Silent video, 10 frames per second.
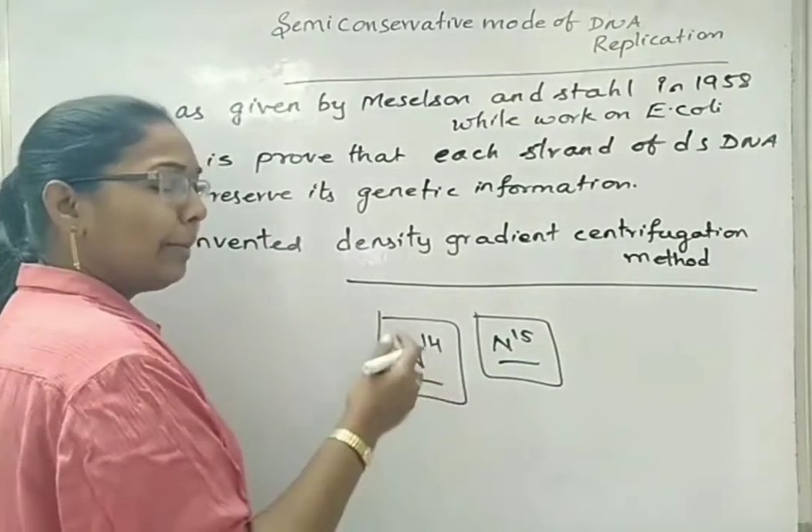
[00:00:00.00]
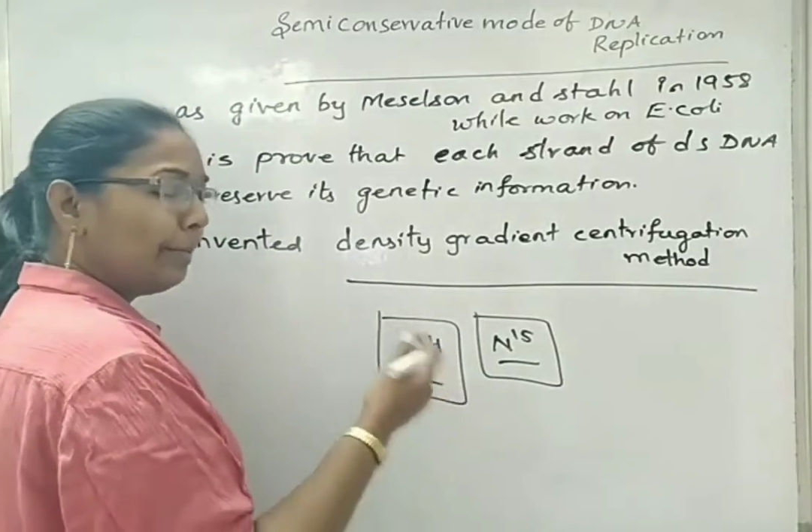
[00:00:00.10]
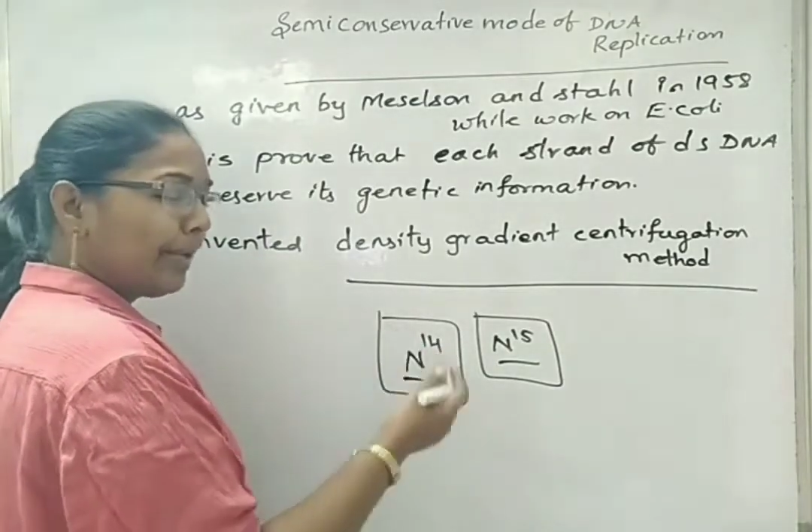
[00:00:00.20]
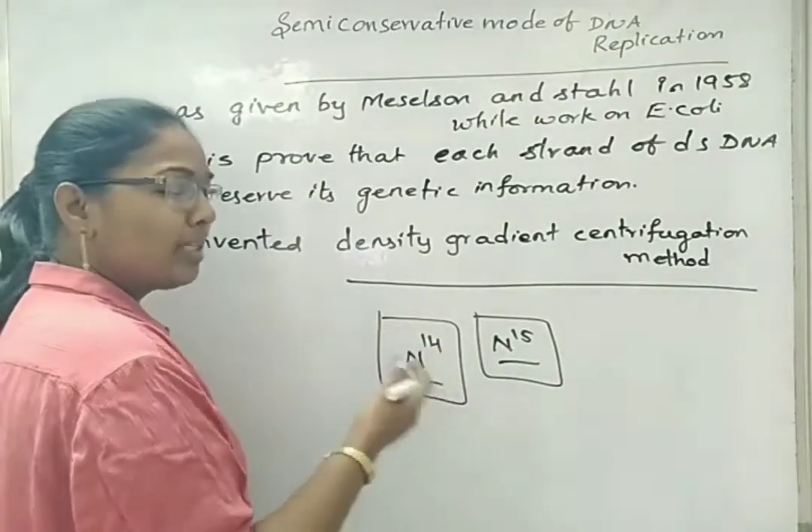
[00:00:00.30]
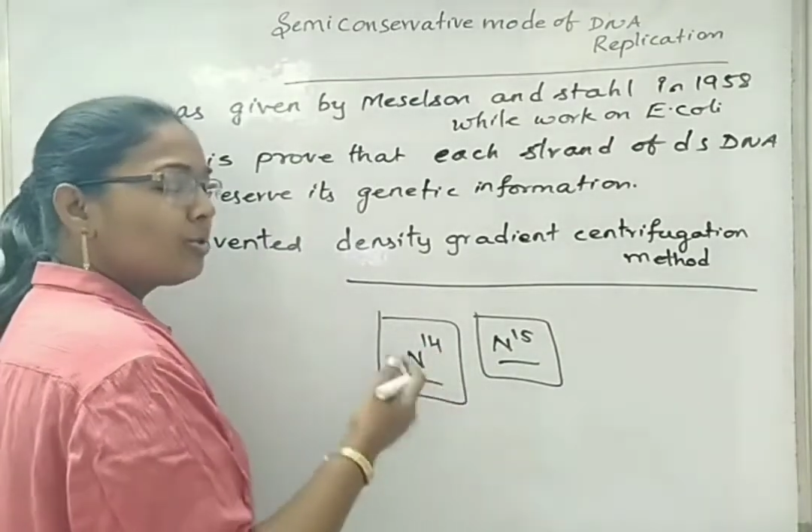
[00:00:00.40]

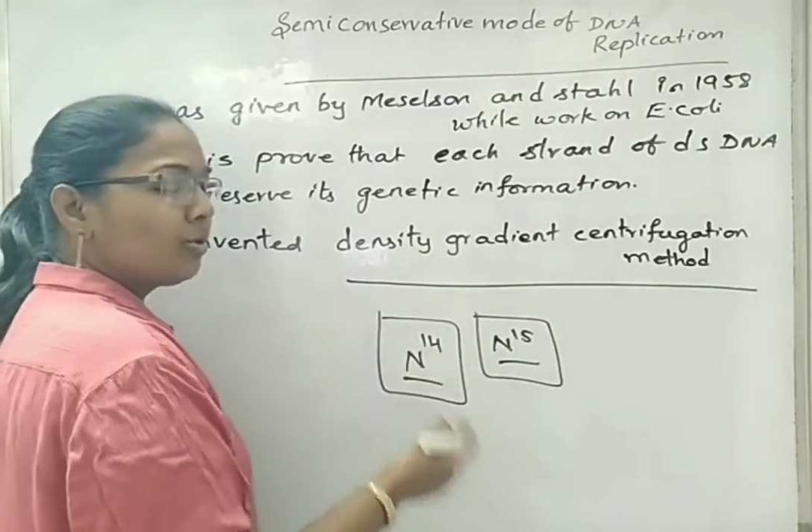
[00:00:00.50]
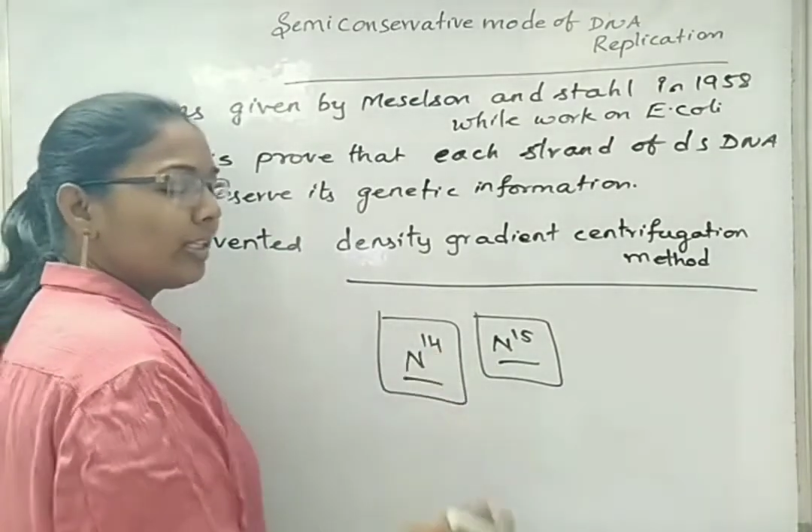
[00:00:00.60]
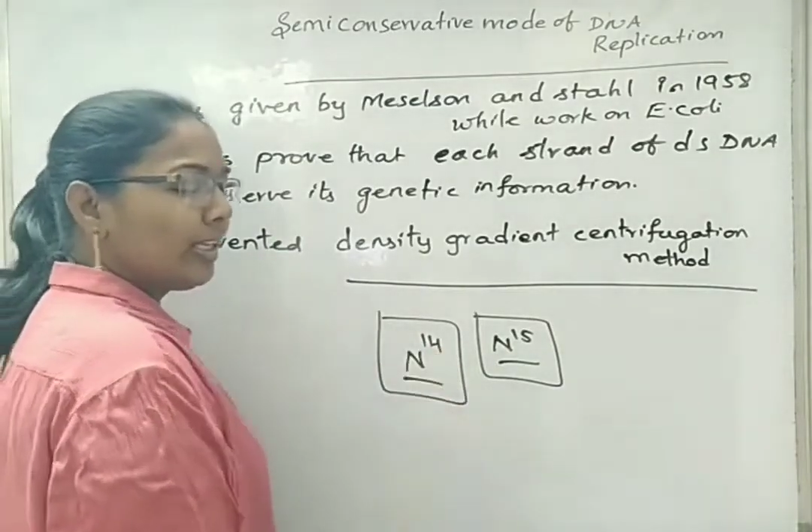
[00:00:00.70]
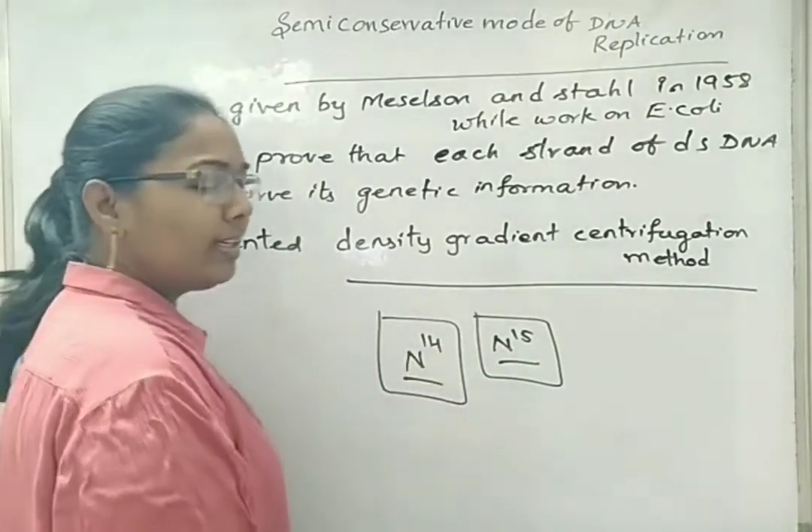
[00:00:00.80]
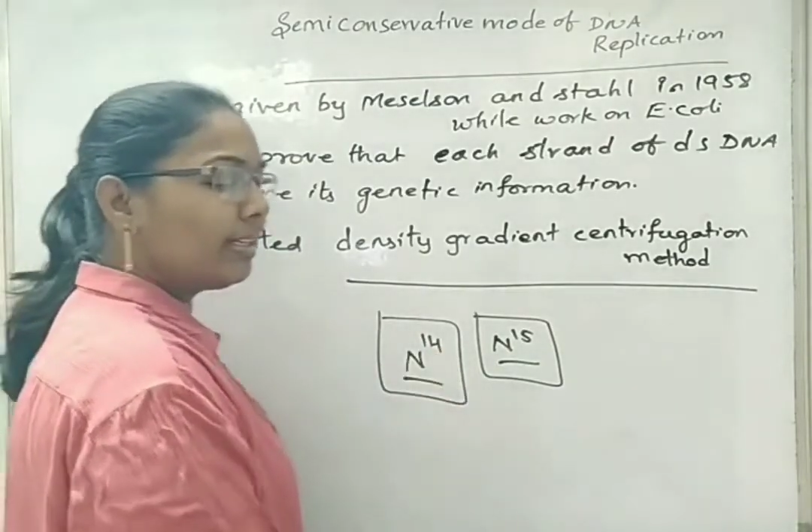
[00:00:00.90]
based on
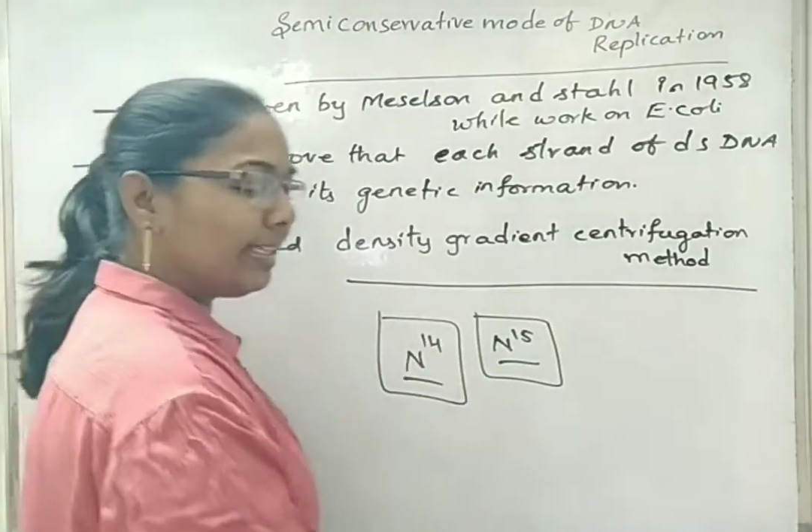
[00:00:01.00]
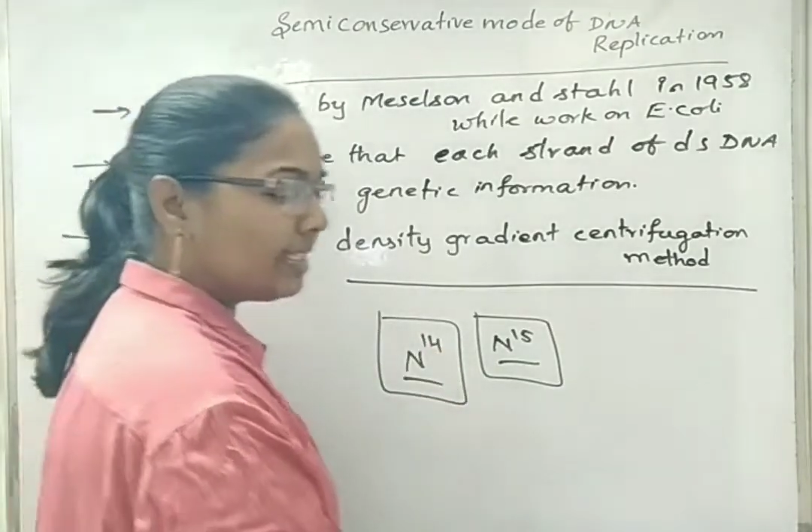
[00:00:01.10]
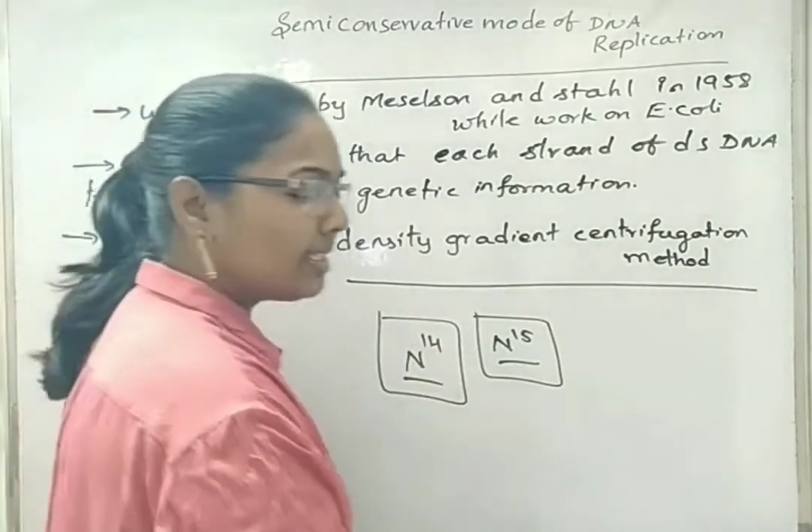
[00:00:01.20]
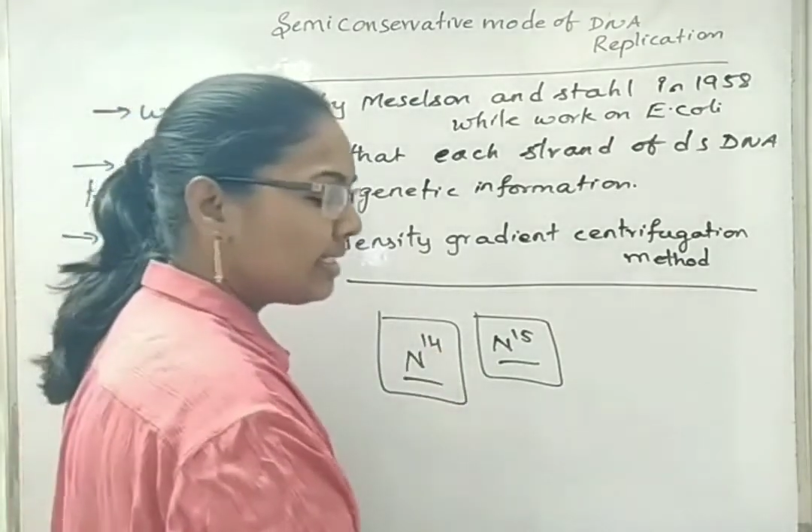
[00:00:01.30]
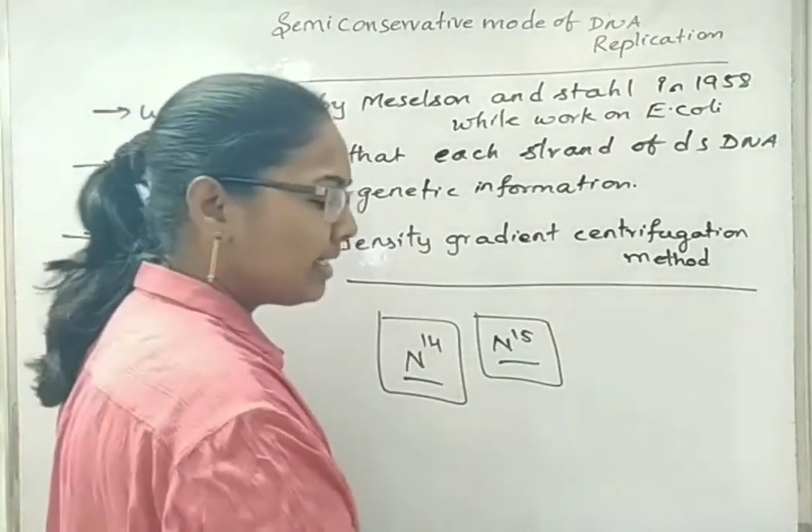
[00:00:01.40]
their
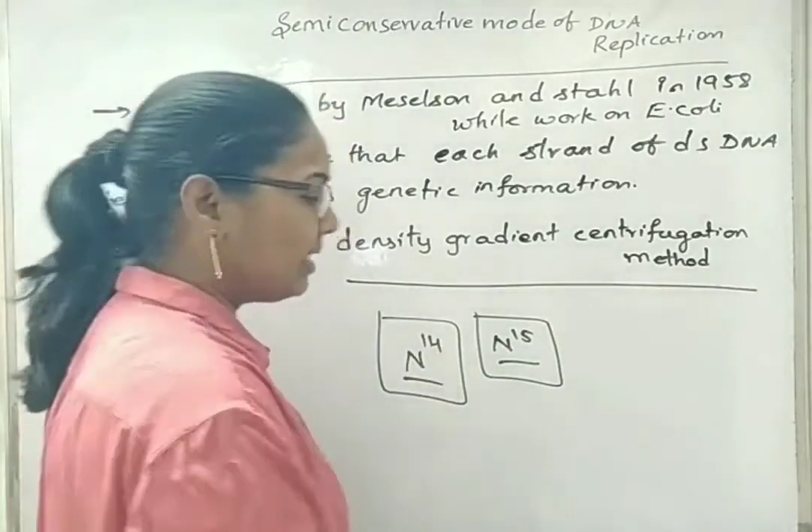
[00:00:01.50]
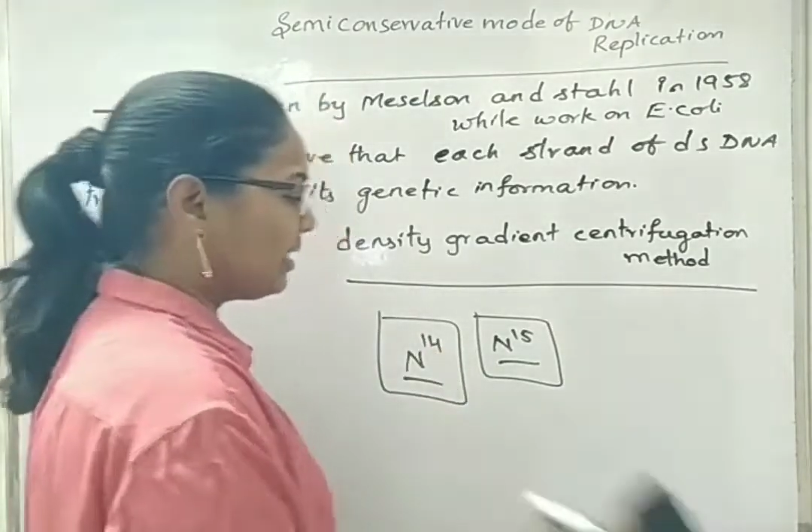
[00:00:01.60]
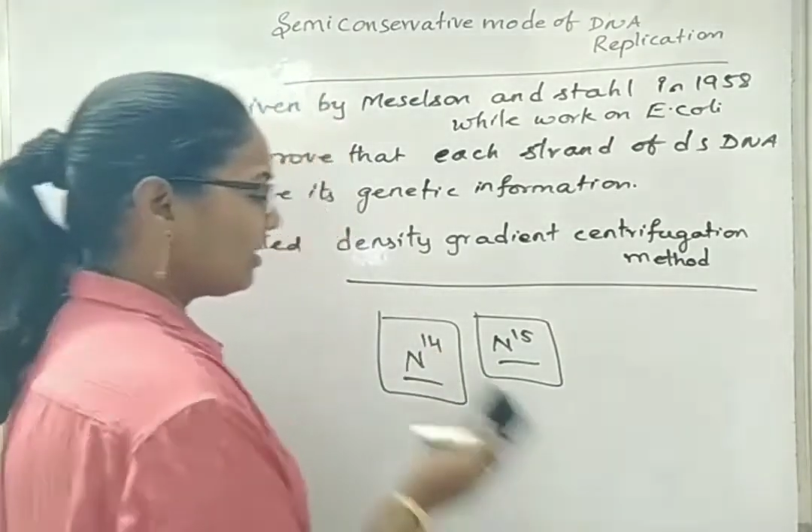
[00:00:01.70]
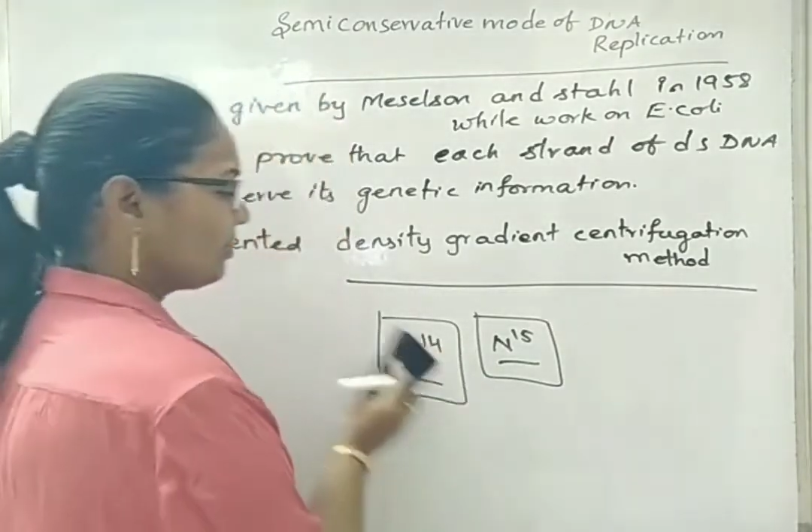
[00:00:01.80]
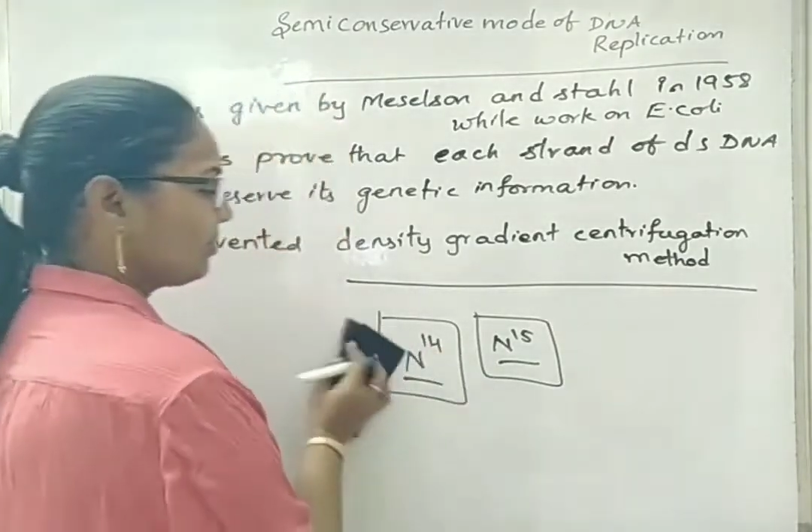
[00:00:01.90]
densities.